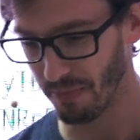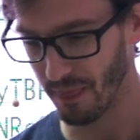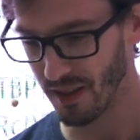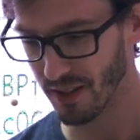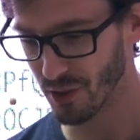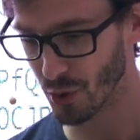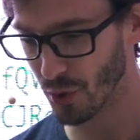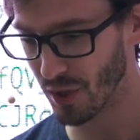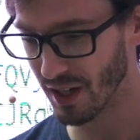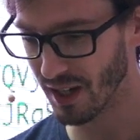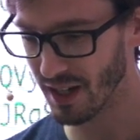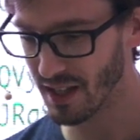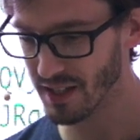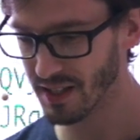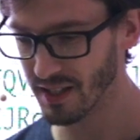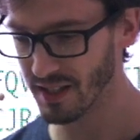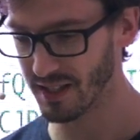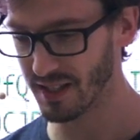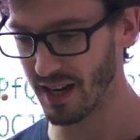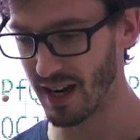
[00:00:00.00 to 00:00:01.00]
So the
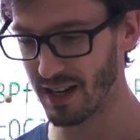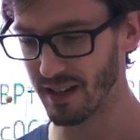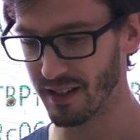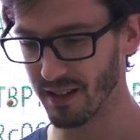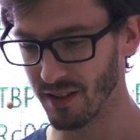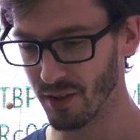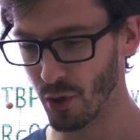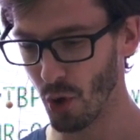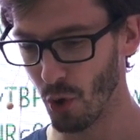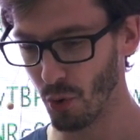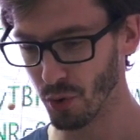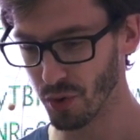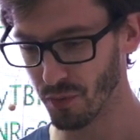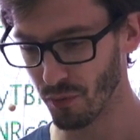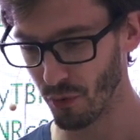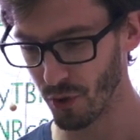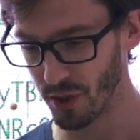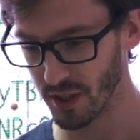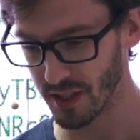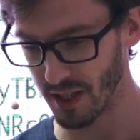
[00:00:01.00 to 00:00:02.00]
cluster state knows,
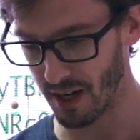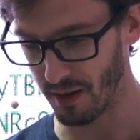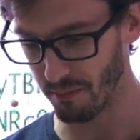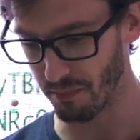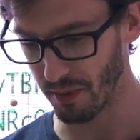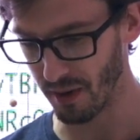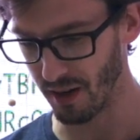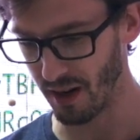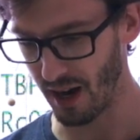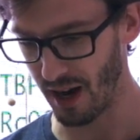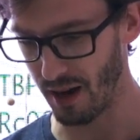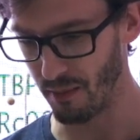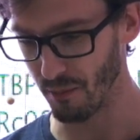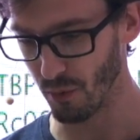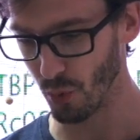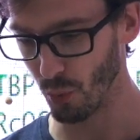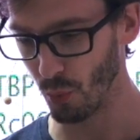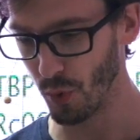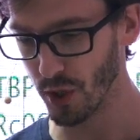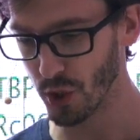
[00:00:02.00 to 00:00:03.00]
for example,
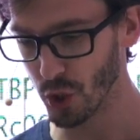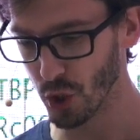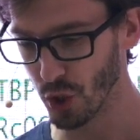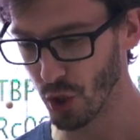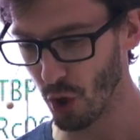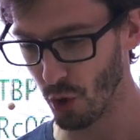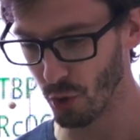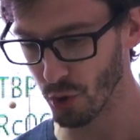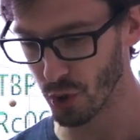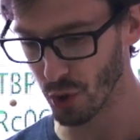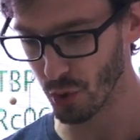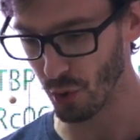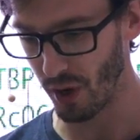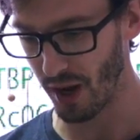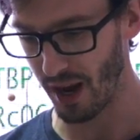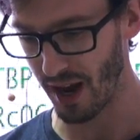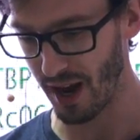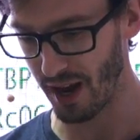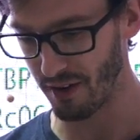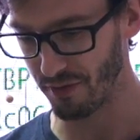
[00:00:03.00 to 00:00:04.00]
which nodes do I
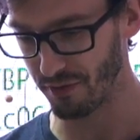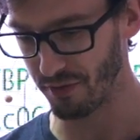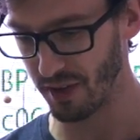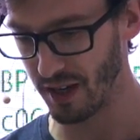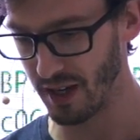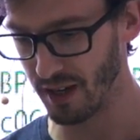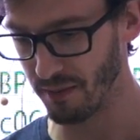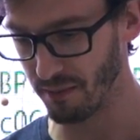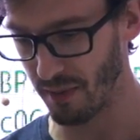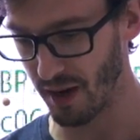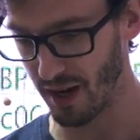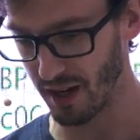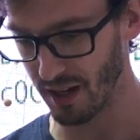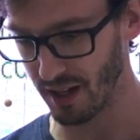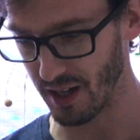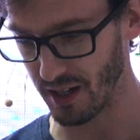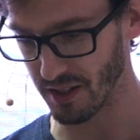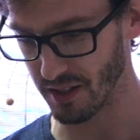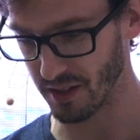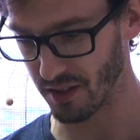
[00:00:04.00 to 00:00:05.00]
have in my
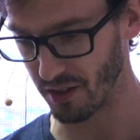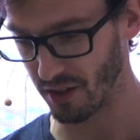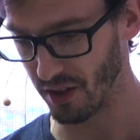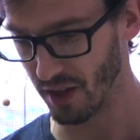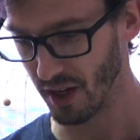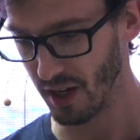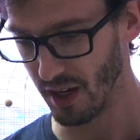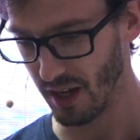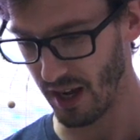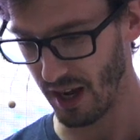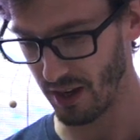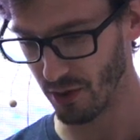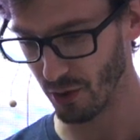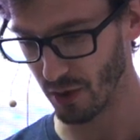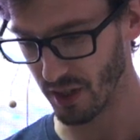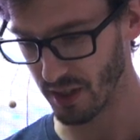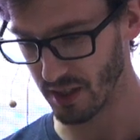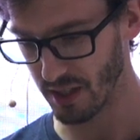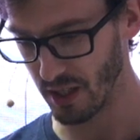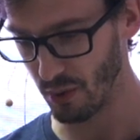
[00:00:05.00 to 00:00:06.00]
cluster. And you
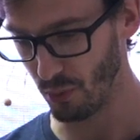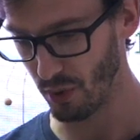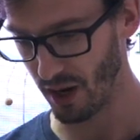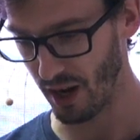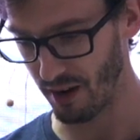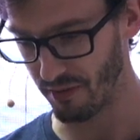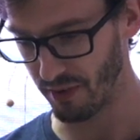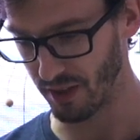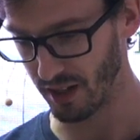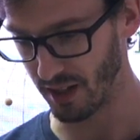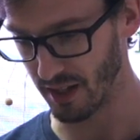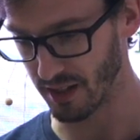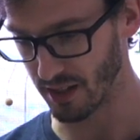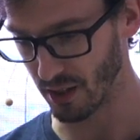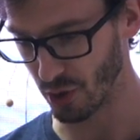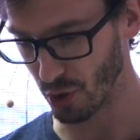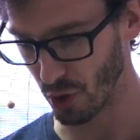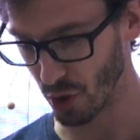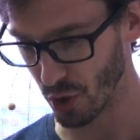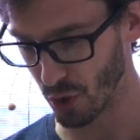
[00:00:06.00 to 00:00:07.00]
can see we have an
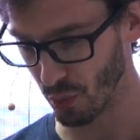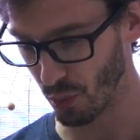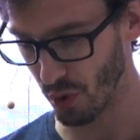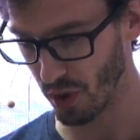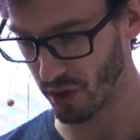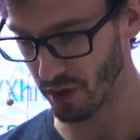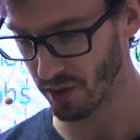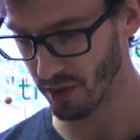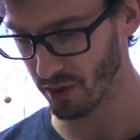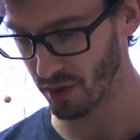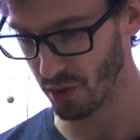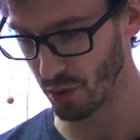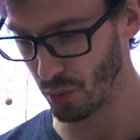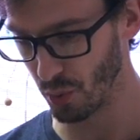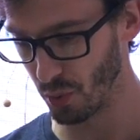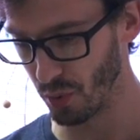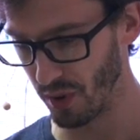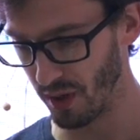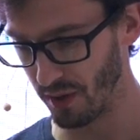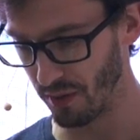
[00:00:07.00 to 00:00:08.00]
Elasticsearch 1,
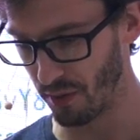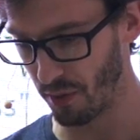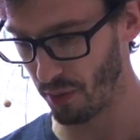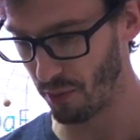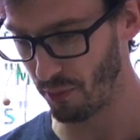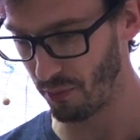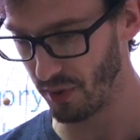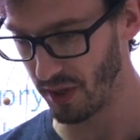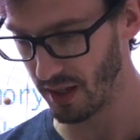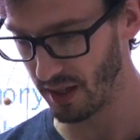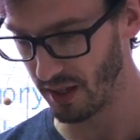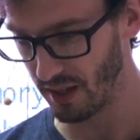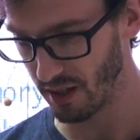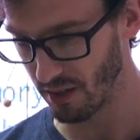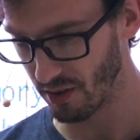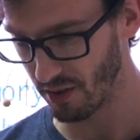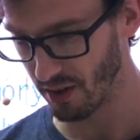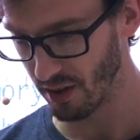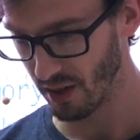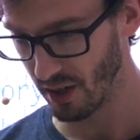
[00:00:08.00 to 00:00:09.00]
2, and 3
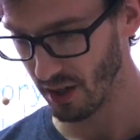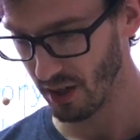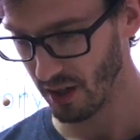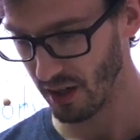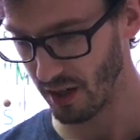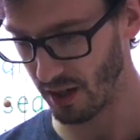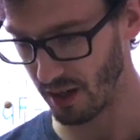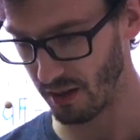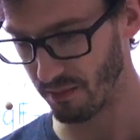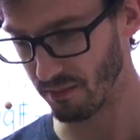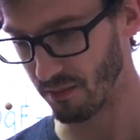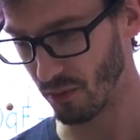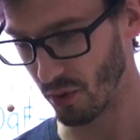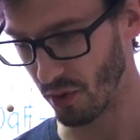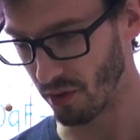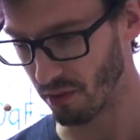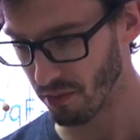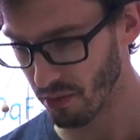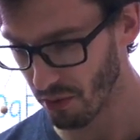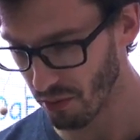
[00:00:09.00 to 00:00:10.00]
here,
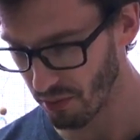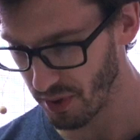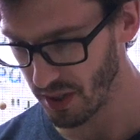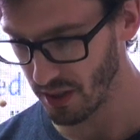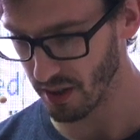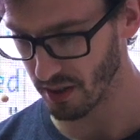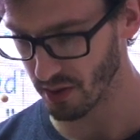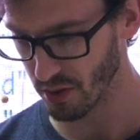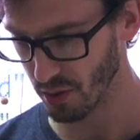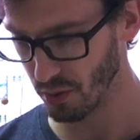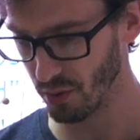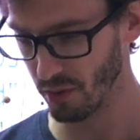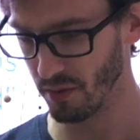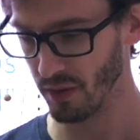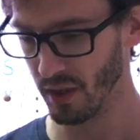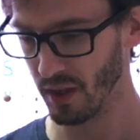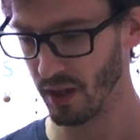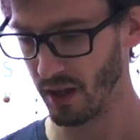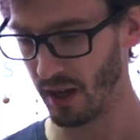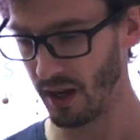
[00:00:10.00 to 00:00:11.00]
or 3 and 2.
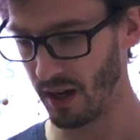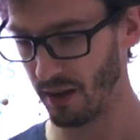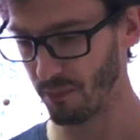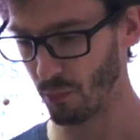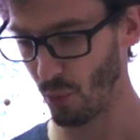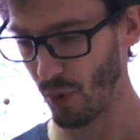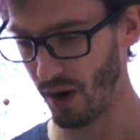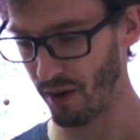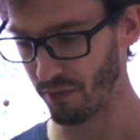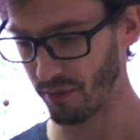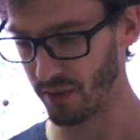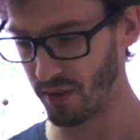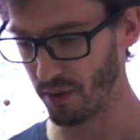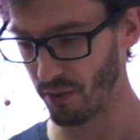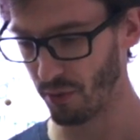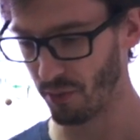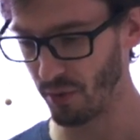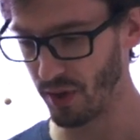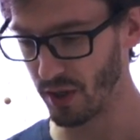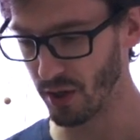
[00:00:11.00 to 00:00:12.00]
We have these
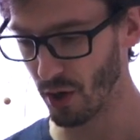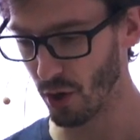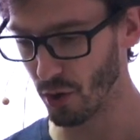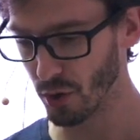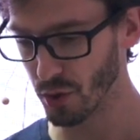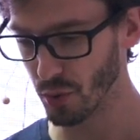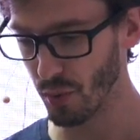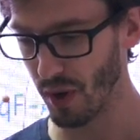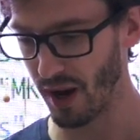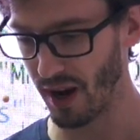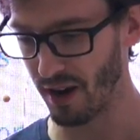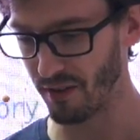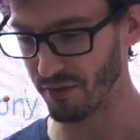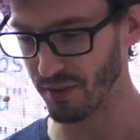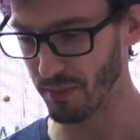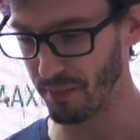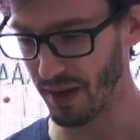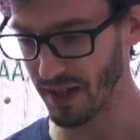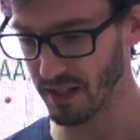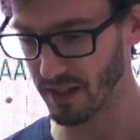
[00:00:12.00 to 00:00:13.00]
3 nodes. We have
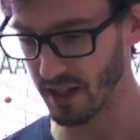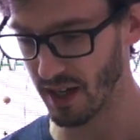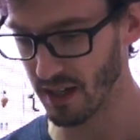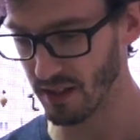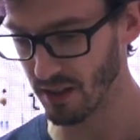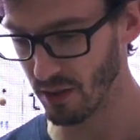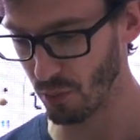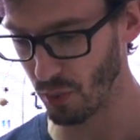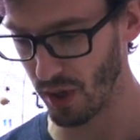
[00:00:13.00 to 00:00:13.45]
the metadata.